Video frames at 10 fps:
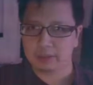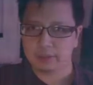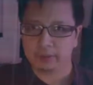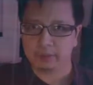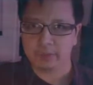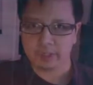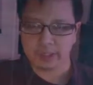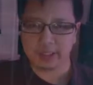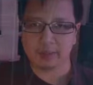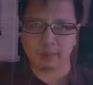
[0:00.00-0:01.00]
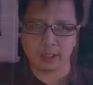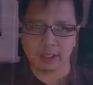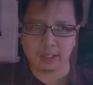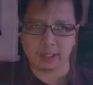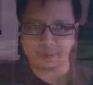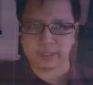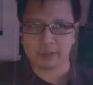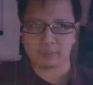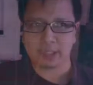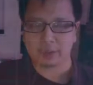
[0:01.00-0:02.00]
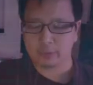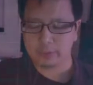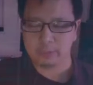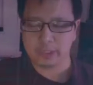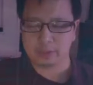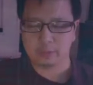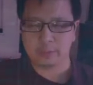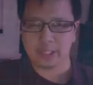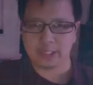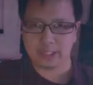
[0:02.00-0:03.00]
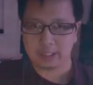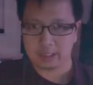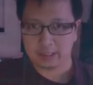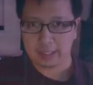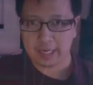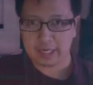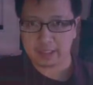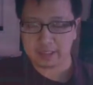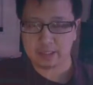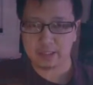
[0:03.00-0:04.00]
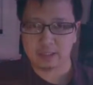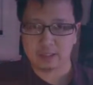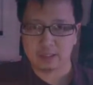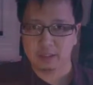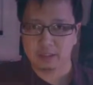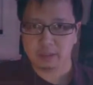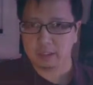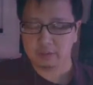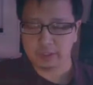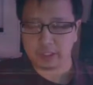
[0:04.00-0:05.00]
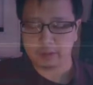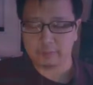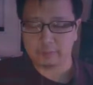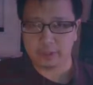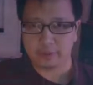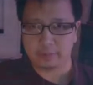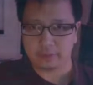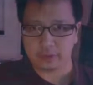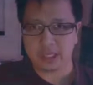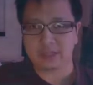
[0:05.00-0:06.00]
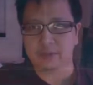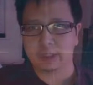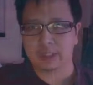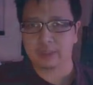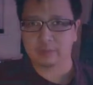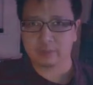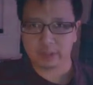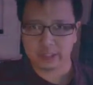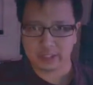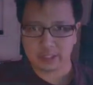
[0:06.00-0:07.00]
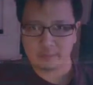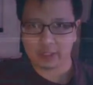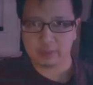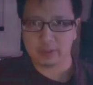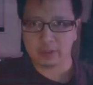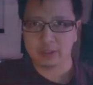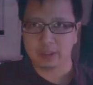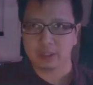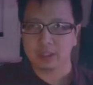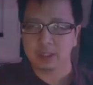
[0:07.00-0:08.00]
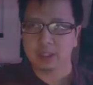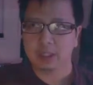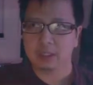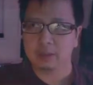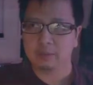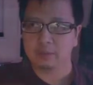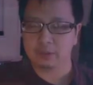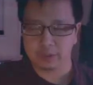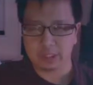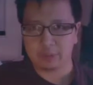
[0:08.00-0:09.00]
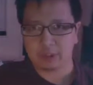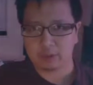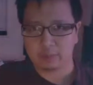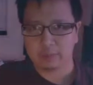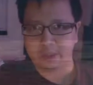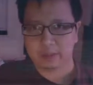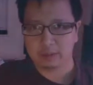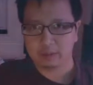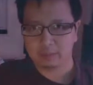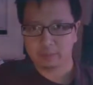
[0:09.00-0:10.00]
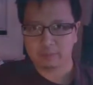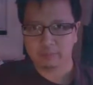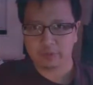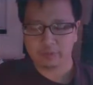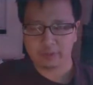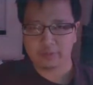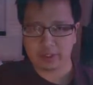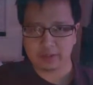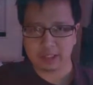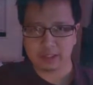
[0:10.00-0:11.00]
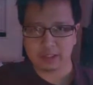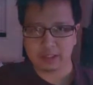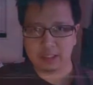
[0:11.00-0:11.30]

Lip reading: it'd be instant. But let me tell you about COINBASE. COINBASE has a $3 fee for transfer, and then for instant payment through your debit card would be 55 cents.